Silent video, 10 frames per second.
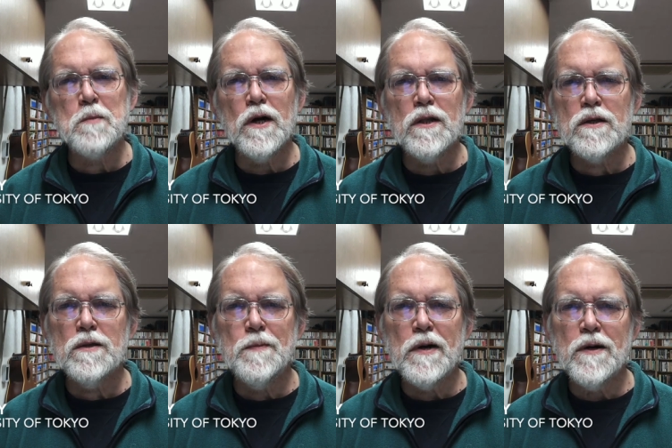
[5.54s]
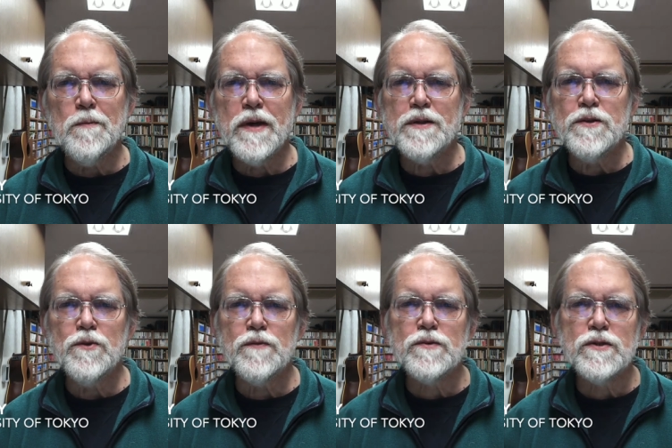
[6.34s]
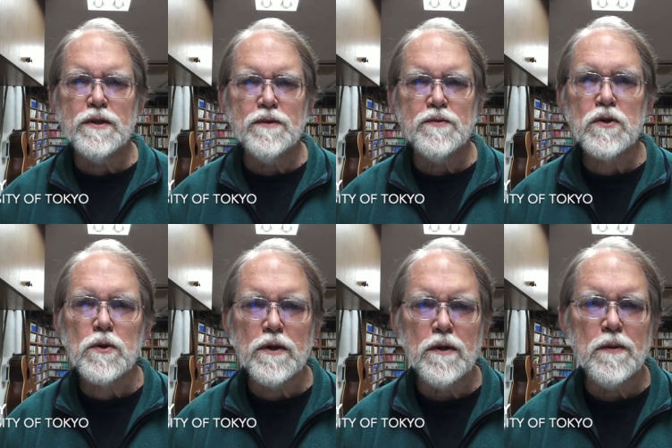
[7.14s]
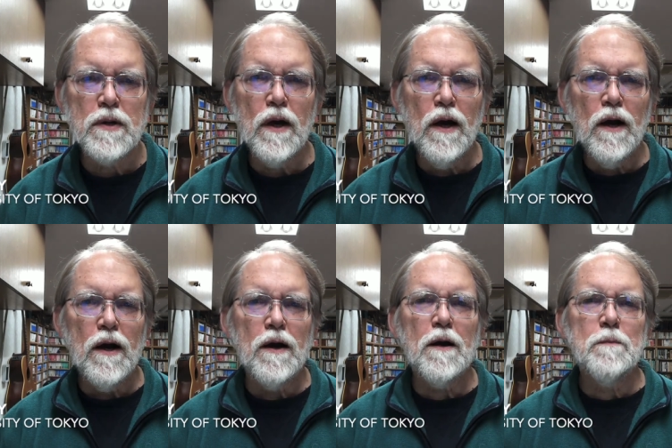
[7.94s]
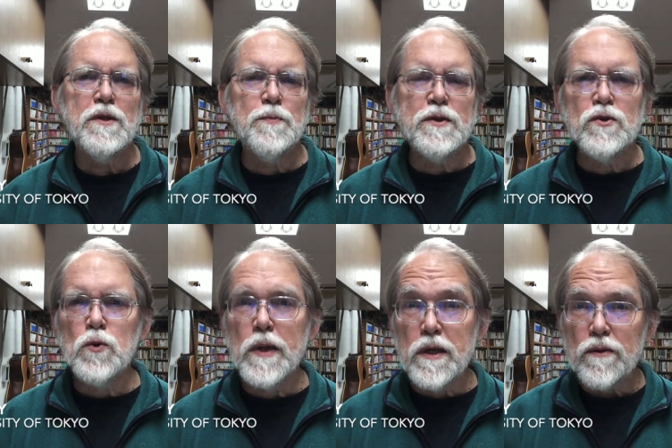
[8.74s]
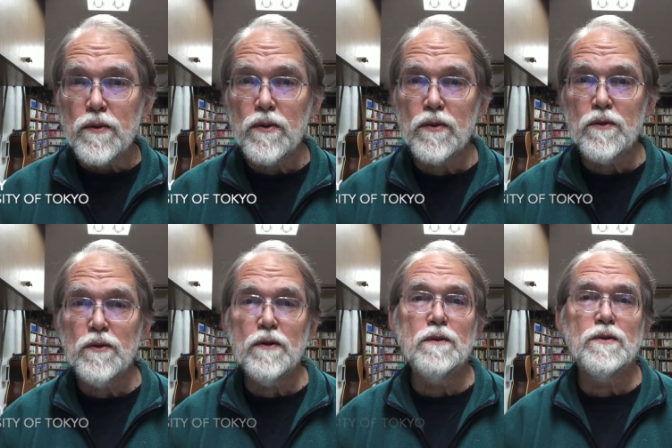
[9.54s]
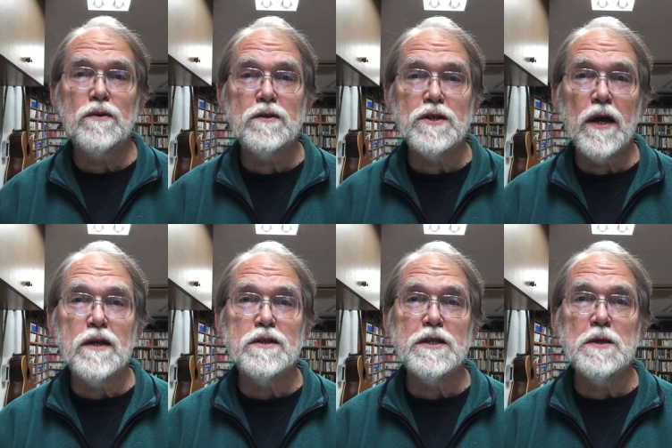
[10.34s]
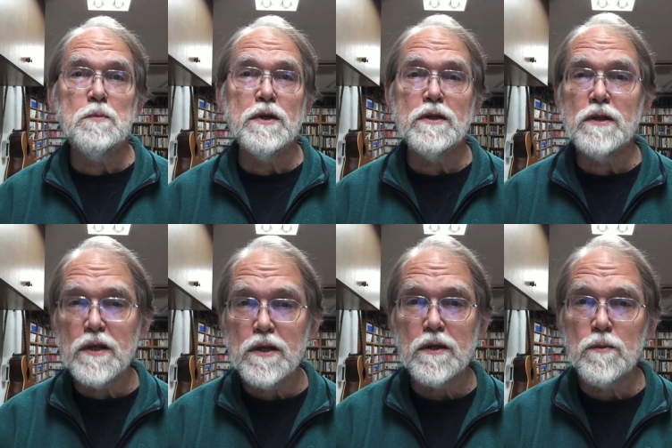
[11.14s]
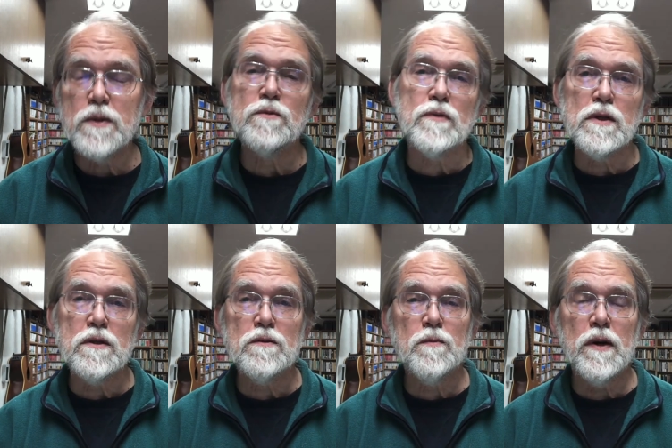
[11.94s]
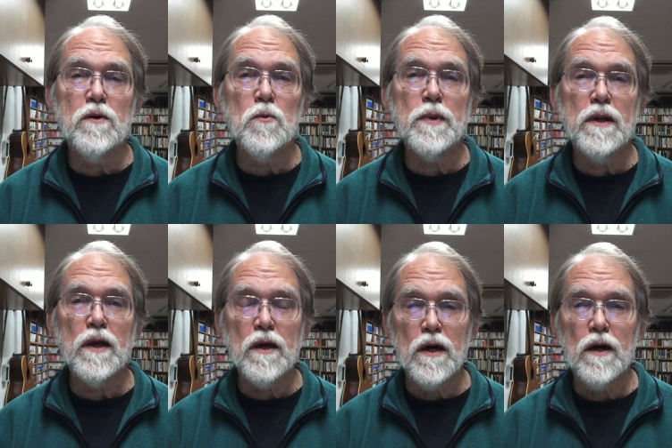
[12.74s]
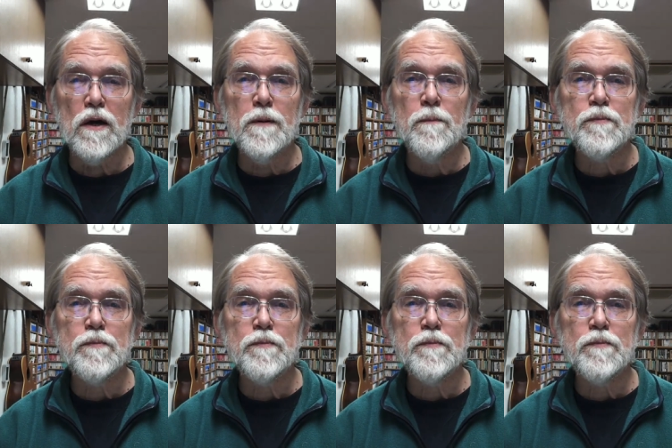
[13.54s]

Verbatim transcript: Gally at the University of Tokyo. It's been 2 weeks since ChatGPT was released by OpenAI,